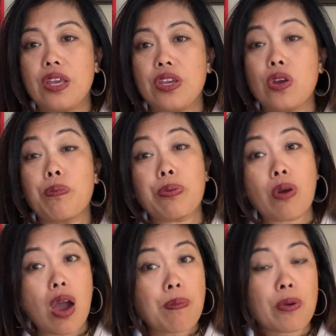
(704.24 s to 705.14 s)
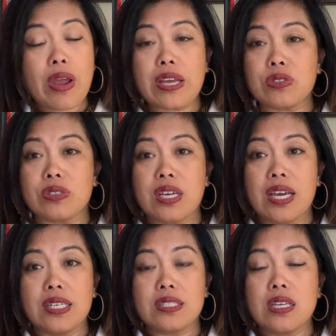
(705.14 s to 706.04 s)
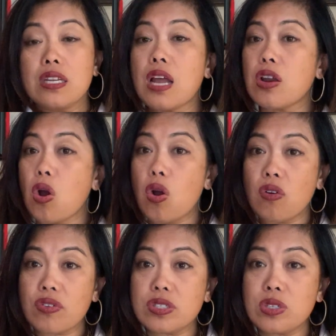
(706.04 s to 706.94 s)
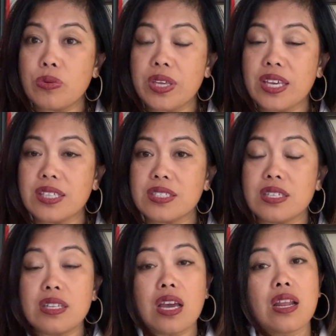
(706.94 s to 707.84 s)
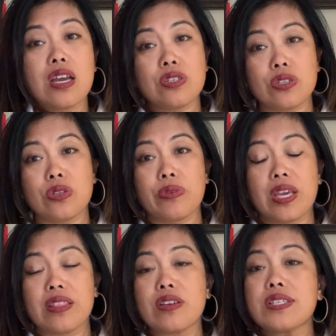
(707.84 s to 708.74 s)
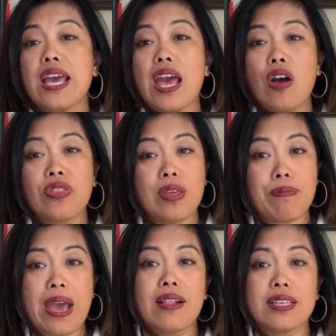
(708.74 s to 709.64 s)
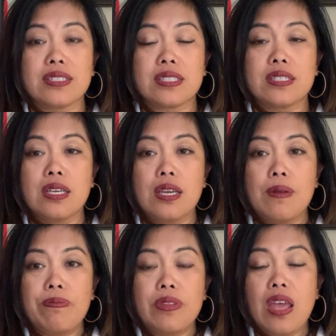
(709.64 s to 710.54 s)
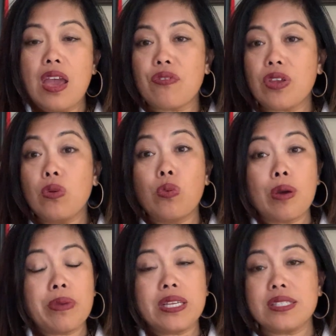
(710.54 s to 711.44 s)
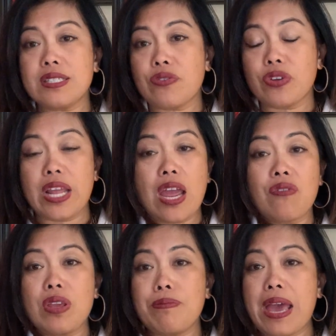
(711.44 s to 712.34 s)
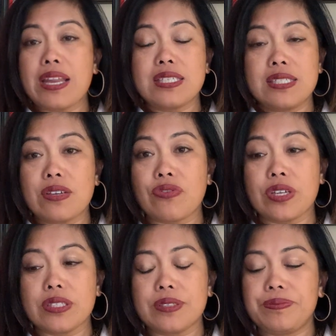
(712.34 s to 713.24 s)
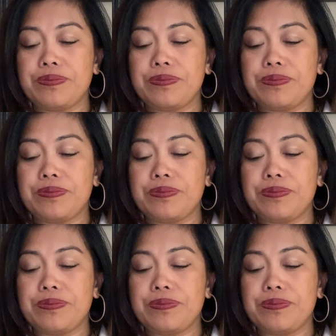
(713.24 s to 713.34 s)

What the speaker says: You know, proper exercise, not overdoing it, not underdoing it. There's a healthy balance. Every woman is different. Every man is different.